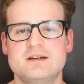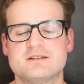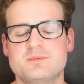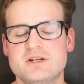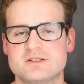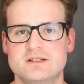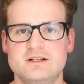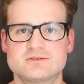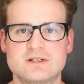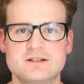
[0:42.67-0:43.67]
especially
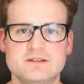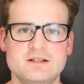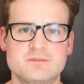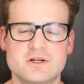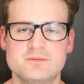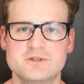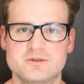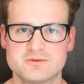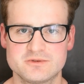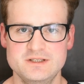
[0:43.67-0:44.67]
around the
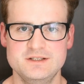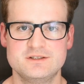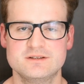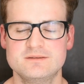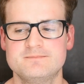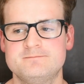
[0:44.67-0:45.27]
abdominal region.